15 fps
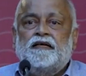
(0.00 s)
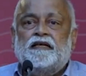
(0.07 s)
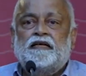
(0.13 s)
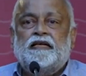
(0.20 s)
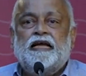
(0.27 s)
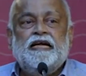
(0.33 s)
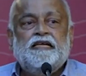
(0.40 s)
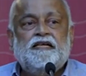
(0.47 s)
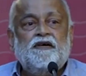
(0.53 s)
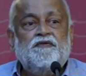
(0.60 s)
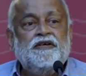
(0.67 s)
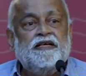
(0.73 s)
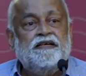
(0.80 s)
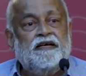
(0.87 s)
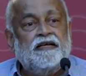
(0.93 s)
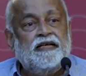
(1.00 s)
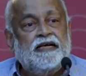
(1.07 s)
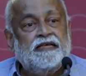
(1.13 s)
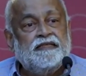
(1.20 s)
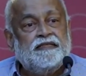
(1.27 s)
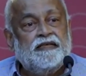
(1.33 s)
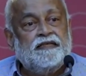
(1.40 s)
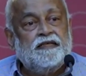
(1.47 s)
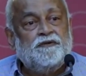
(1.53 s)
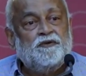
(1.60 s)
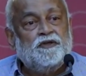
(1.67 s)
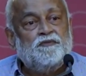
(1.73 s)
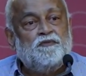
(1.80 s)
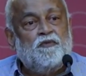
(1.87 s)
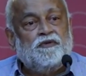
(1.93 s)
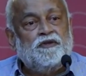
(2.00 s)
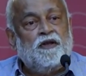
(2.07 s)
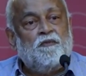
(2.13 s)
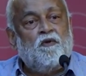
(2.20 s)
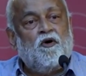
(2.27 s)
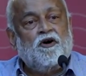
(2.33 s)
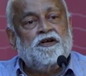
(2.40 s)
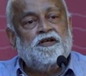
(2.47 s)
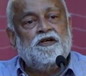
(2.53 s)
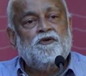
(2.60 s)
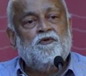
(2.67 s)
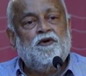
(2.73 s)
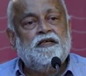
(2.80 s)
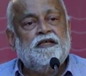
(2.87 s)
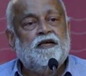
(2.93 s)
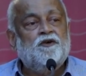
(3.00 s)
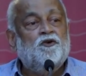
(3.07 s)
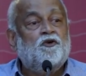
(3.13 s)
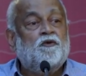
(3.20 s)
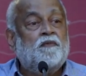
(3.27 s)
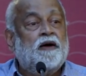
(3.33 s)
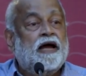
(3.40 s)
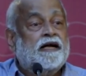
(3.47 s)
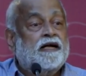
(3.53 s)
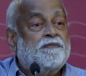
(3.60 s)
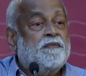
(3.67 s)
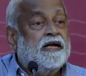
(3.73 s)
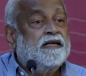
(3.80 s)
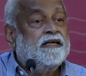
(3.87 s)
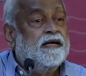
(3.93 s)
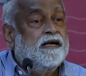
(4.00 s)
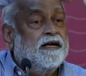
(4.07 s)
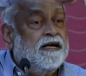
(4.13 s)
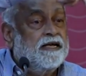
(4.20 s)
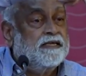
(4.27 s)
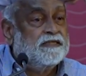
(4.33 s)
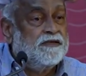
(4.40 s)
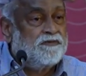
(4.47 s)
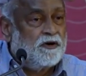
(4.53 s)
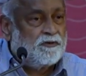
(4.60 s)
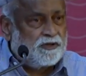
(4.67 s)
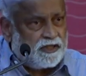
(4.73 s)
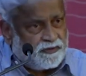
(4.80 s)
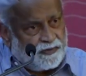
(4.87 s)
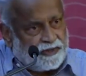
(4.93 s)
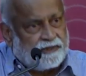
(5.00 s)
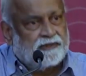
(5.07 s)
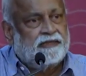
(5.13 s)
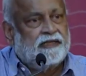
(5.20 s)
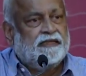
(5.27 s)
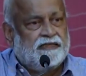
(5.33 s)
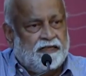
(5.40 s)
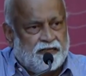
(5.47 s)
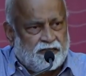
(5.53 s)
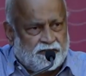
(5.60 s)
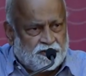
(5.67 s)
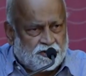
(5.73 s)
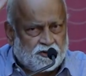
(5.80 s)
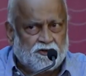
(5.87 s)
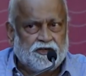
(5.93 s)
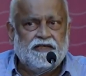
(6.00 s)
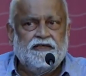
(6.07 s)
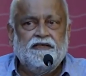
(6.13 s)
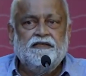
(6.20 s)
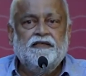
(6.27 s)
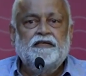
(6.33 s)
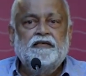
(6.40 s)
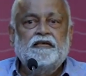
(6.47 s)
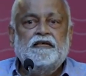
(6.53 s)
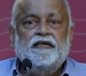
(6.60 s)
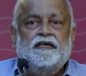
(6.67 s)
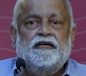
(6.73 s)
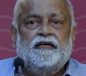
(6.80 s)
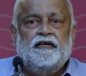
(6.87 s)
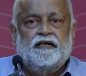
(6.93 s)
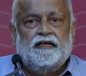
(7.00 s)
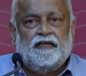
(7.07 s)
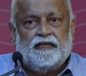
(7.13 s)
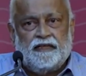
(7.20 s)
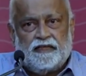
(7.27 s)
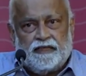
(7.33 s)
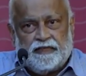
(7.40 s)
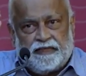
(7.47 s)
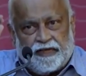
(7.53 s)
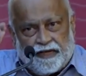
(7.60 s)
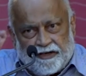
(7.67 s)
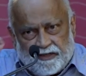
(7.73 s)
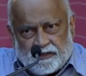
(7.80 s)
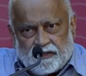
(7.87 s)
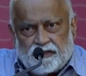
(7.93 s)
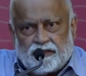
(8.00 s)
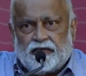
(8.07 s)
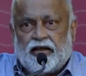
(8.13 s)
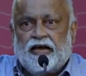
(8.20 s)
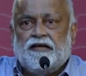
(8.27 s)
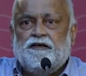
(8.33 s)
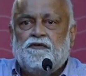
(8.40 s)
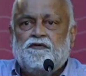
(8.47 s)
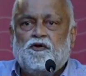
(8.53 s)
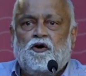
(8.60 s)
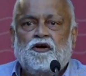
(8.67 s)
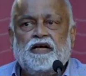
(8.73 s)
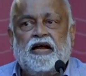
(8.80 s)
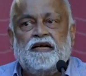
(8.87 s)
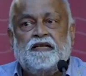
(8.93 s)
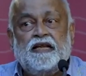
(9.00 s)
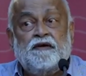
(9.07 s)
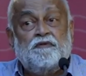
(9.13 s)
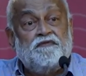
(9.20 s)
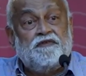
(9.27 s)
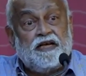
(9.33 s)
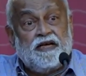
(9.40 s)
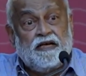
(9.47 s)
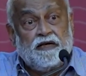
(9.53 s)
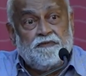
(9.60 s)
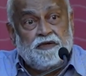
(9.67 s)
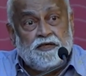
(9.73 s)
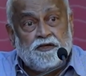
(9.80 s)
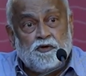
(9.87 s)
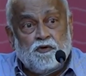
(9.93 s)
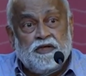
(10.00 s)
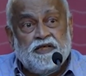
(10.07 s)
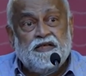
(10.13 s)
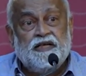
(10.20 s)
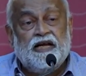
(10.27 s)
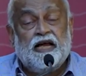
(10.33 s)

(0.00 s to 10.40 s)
Later we realized that it was the modern world that looked back and made the Greeks the founders, but that's another story. There is a line of thought, and they were very committed to it.